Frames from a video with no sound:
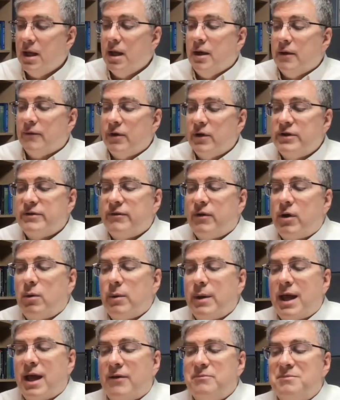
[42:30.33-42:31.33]
First of all, we
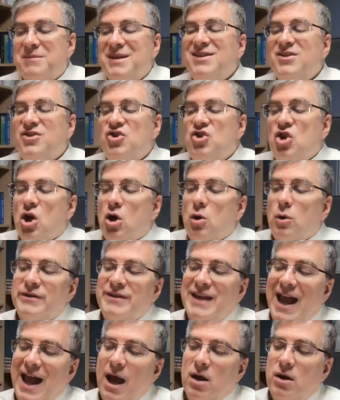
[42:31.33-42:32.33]
have Ms. Cho is
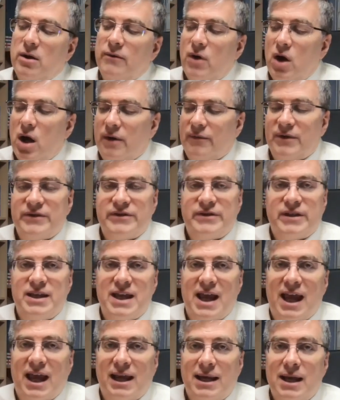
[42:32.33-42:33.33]
out of office
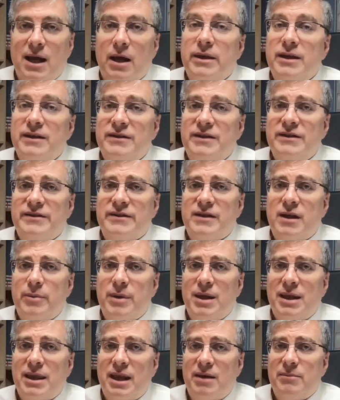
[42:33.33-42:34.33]
today. Now, this is
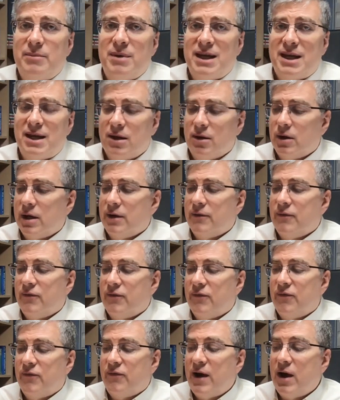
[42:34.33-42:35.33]
something that I've been hearing
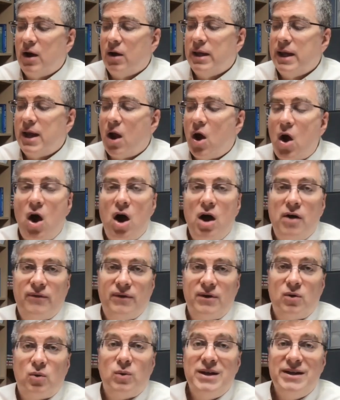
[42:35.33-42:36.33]
fairly
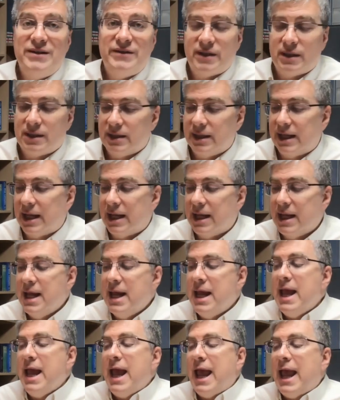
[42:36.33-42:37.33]
often recently.
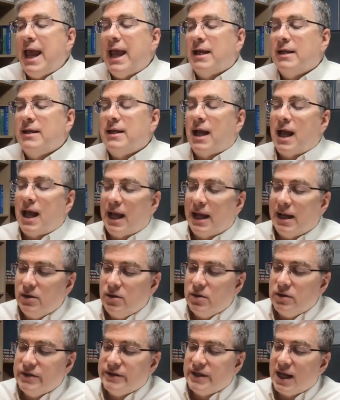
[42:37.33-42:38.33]
And I
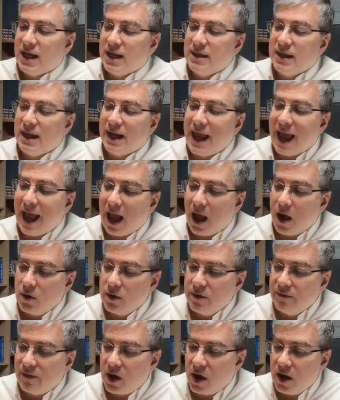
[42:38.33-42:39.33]
understand that out
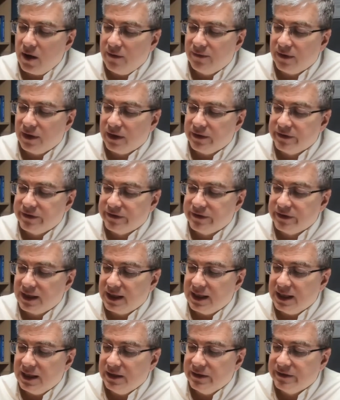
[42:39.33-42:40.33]
of office
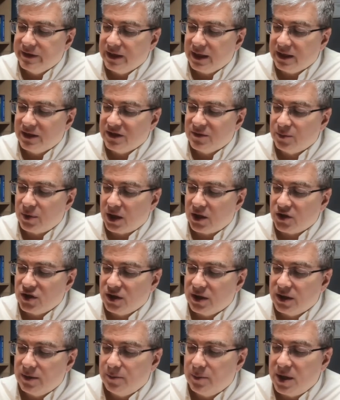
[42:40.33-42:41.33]
is an expression
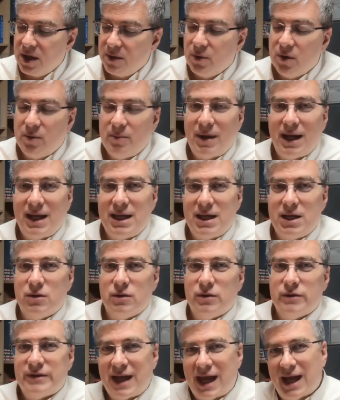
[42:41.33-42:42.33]
that people might
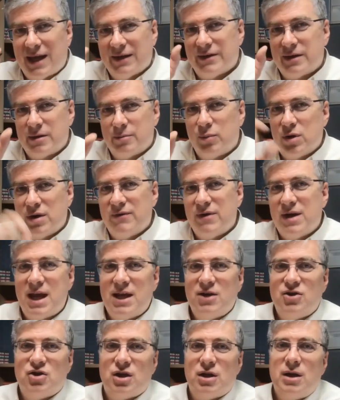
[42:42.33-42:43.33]
use as an
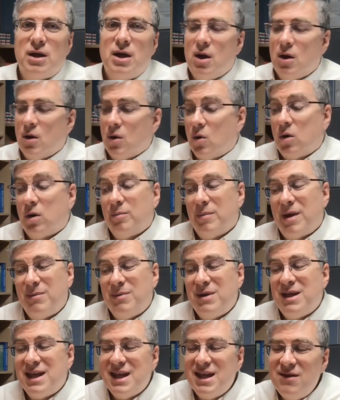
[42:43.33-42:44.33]
abbreviation, or
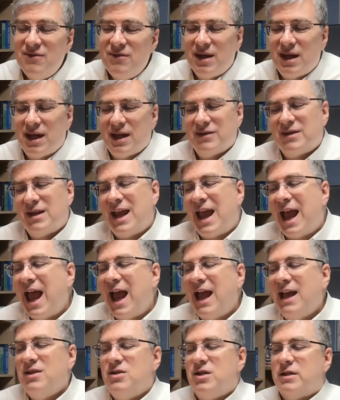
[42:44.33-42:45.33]
maybe even as an
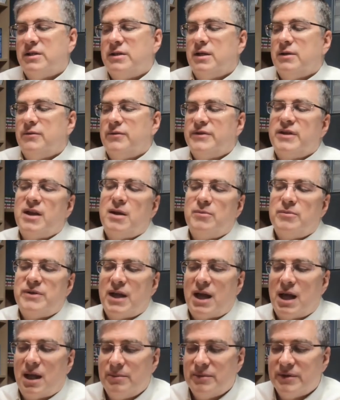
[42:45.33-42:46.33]
adjective
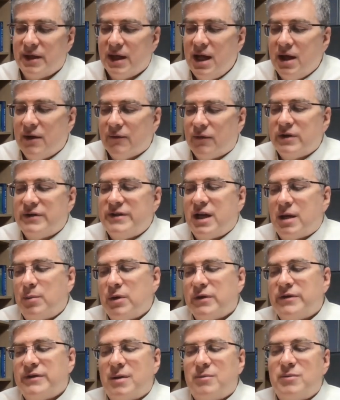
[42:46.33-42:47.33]
sometimes. For example,
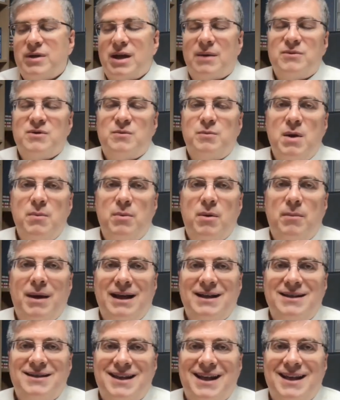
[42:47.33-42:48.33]
sometimes people
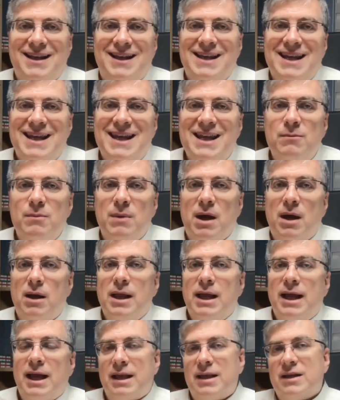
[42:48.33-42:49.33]
might send an email
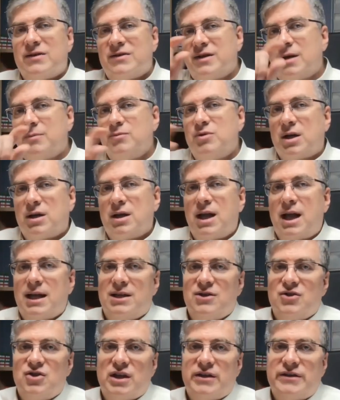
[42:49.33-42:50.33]
and the subject line
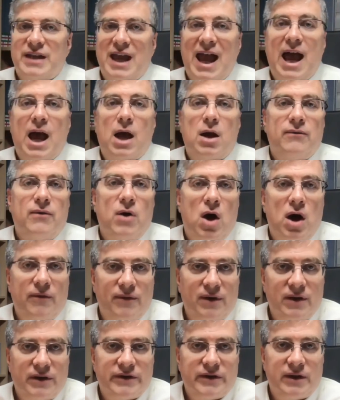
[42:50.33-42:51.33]
is just out of
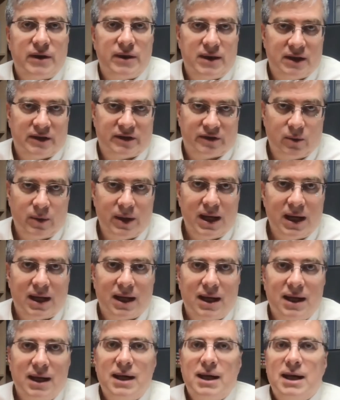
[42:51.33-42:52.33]
office this week.
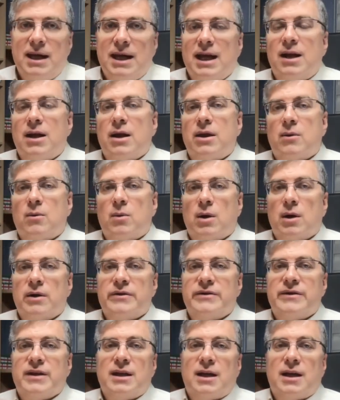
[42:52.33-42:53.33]
In other words,